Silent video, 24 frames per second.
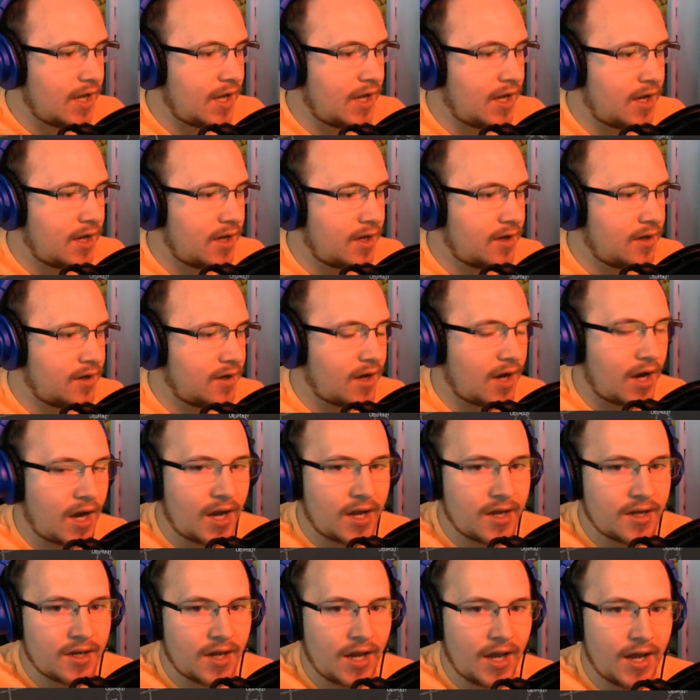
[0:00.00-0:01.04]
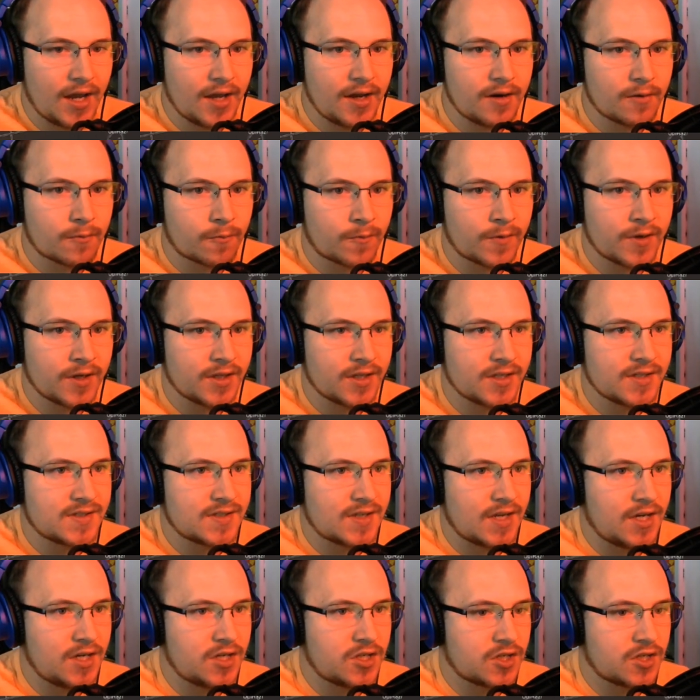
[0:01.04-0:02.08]
And I had a
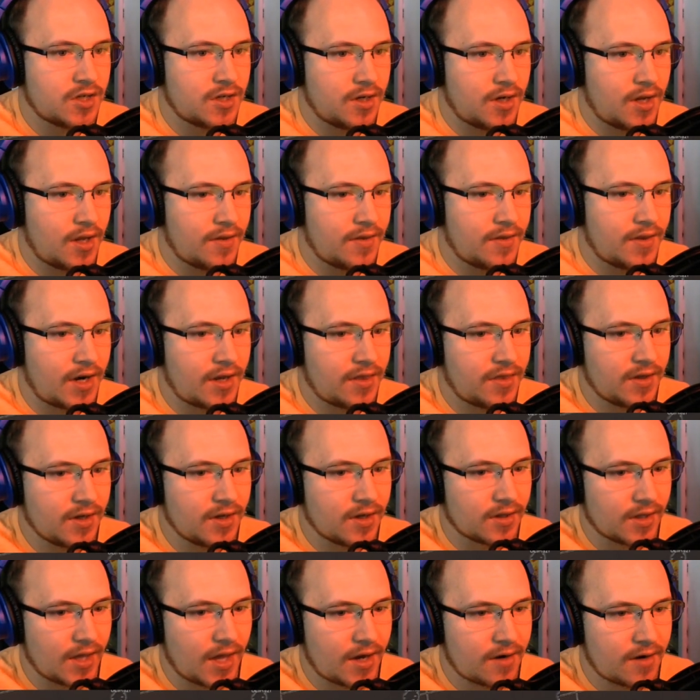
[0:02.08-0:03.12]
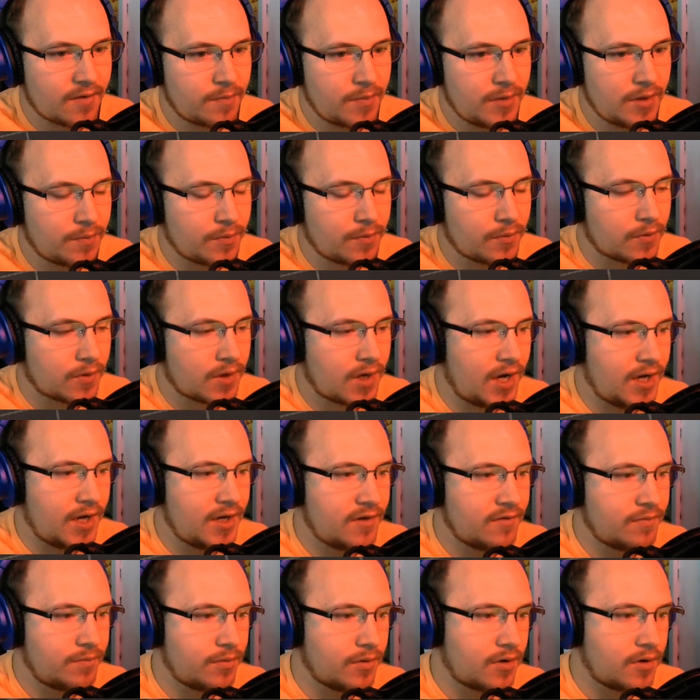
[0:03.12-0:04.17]
realization that I think a lot of people
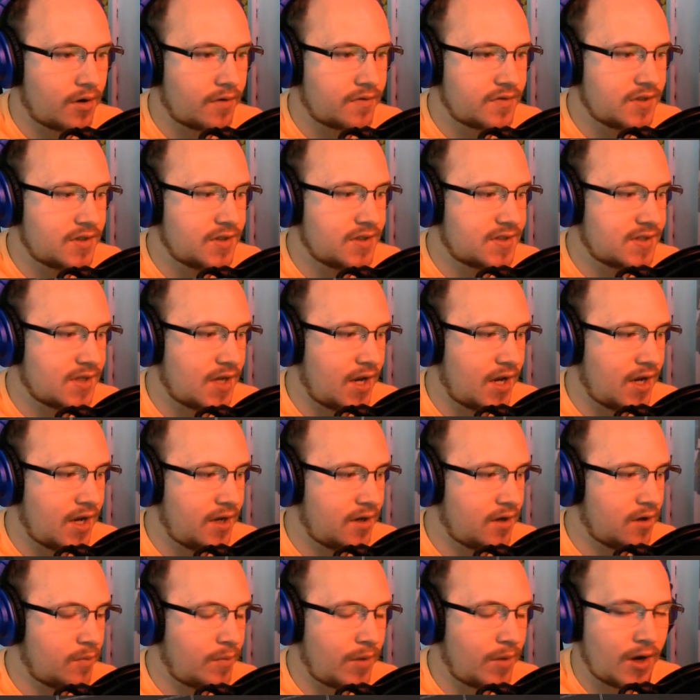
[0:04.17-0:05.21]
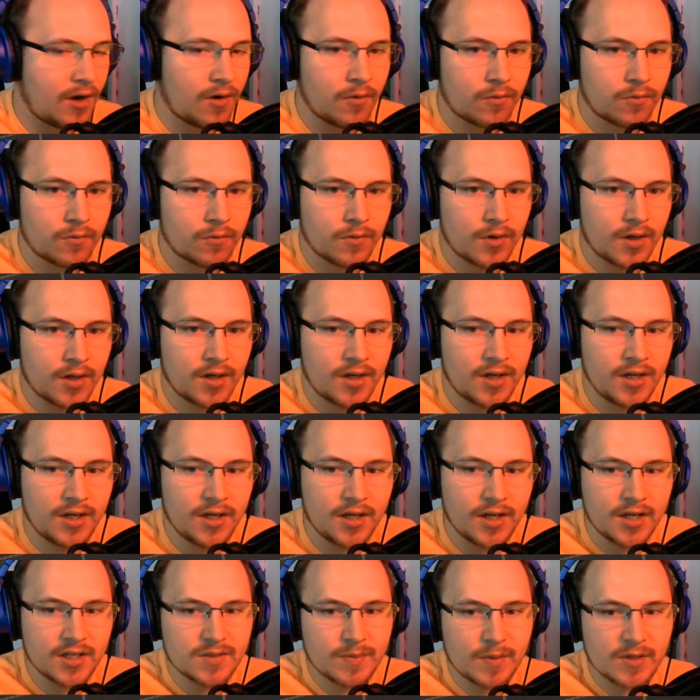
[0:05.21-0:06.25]
kind of put off to the side about,
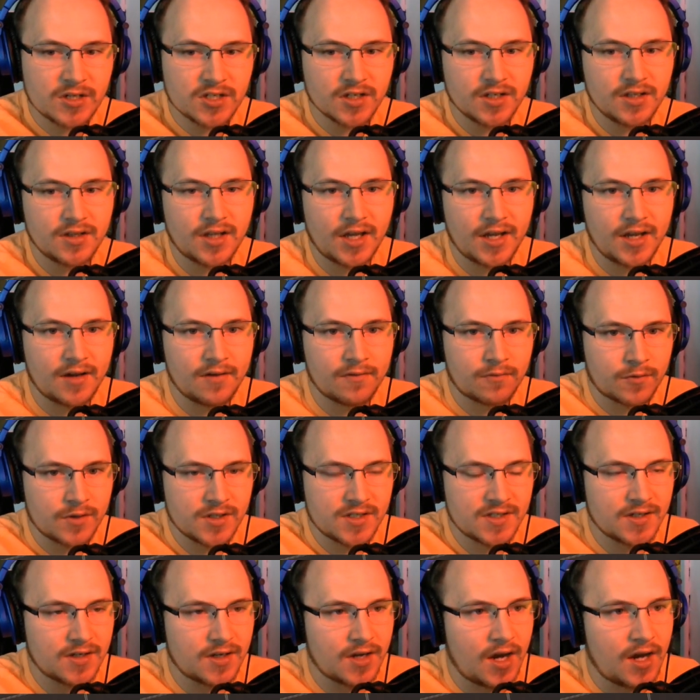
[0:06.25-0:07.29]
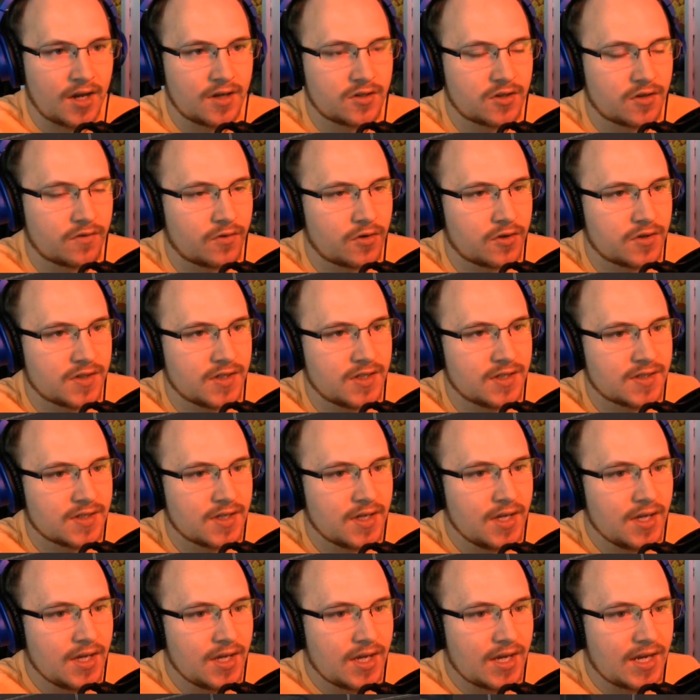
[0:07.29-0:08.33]
especially in light of recent controversies,
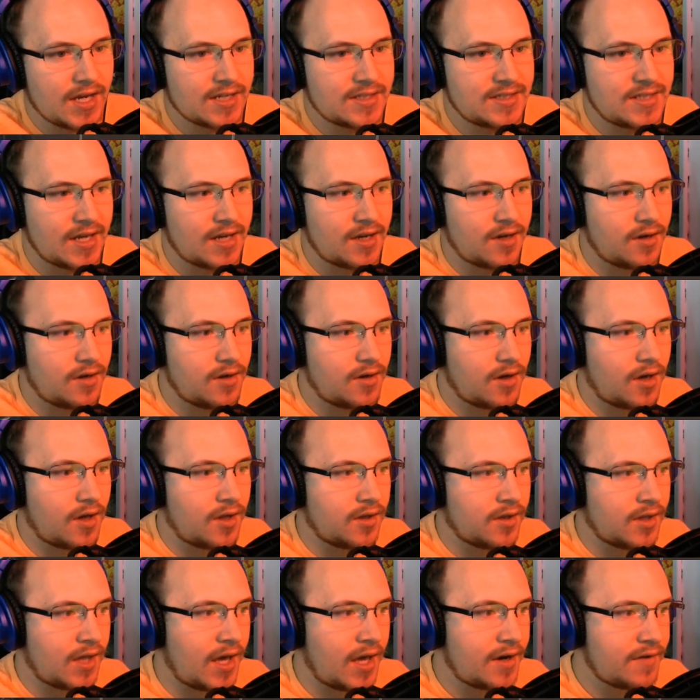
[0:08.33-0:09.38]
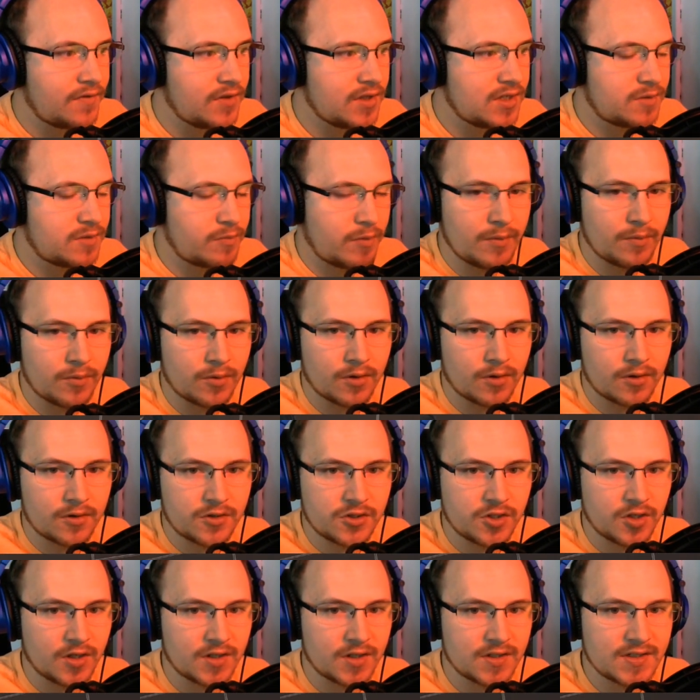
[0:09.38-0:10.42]
is that a lot of these people are
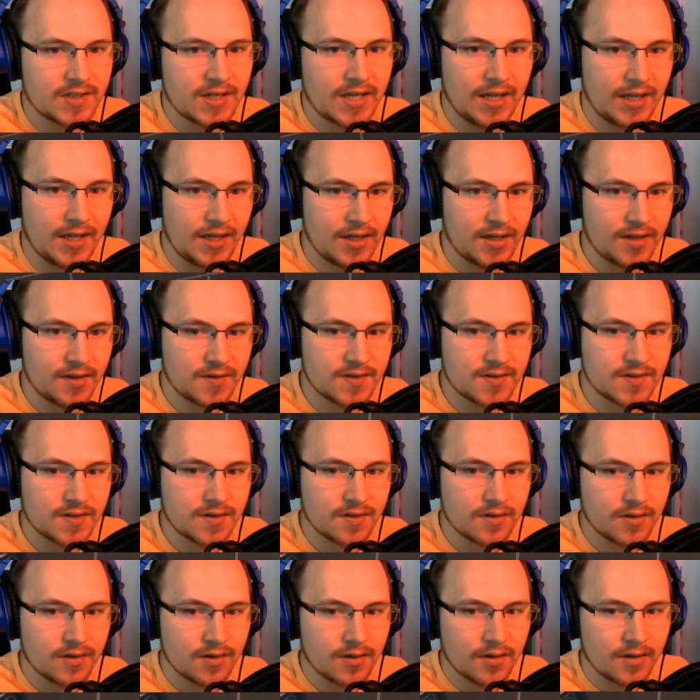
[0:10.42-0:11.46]
just kids.